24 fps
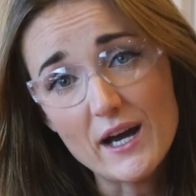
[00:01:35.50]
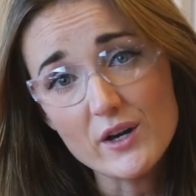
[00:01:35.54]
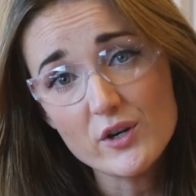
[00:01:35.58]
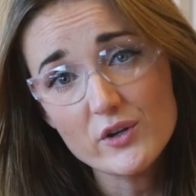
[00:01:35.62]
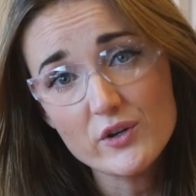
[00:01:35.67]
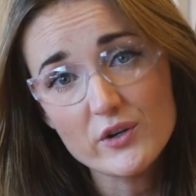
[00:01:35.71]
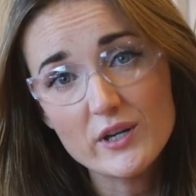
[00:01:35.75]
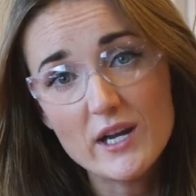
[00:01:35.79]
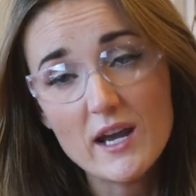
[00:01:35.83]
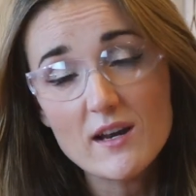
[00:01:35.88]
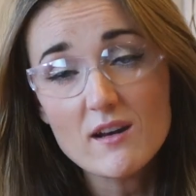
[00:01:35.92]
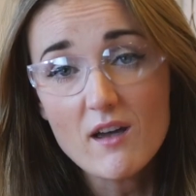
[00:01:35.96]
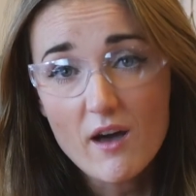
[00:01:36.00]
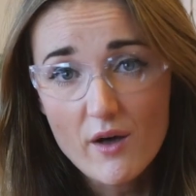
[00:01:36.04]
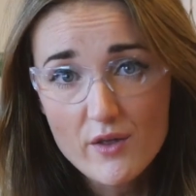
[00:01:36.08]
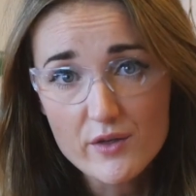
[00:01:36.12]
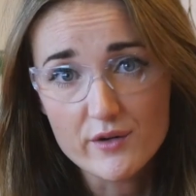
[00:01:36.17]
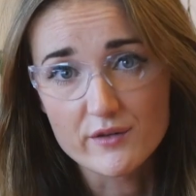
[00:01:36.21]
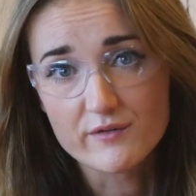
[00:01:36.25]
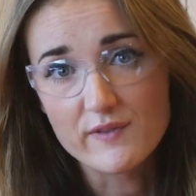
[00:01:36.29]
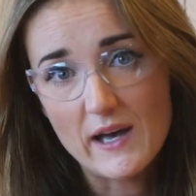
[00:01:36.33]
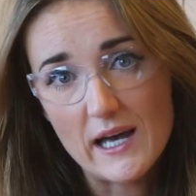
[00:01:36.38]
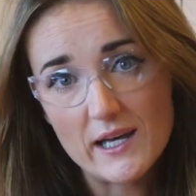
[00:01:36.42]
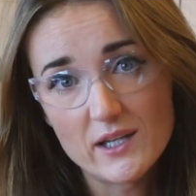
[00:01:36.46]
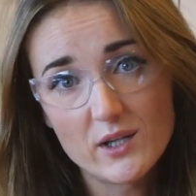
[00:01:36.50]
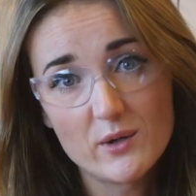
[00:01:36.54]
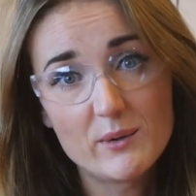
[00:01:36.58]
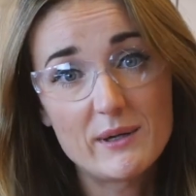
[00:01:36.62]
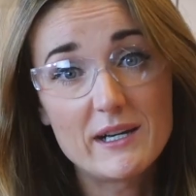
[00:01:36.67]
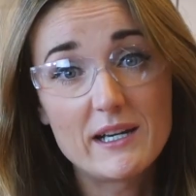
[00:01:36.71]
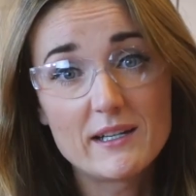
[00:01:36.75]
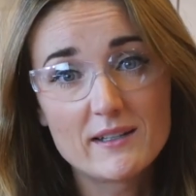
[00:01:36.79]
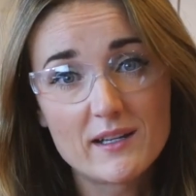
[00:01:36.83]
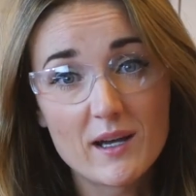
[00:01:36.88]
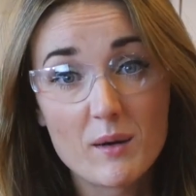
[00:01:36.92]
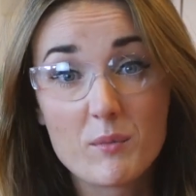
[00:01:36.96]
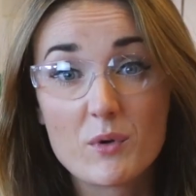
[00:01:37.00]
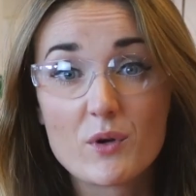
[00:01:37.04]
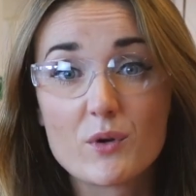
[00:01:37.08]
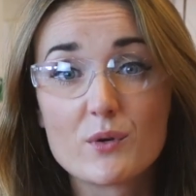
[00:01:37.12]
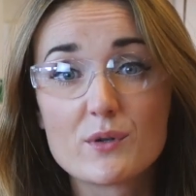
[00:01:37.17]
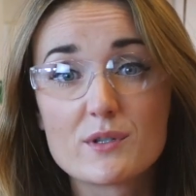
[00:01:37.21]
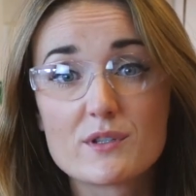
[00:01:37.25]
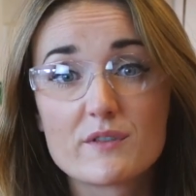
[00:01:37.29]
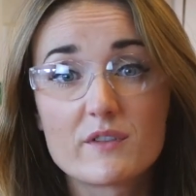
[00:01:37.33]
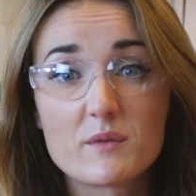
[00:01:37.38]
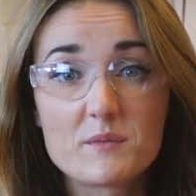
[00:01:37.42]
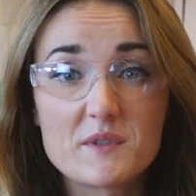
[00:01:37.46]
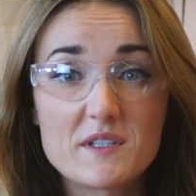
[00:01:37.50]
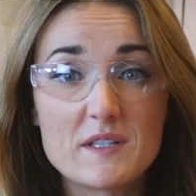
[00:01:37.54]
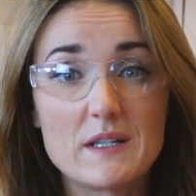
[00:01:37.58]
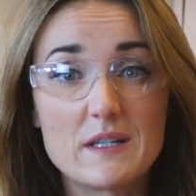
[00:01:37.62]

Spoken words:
how to create other value-added chemicals from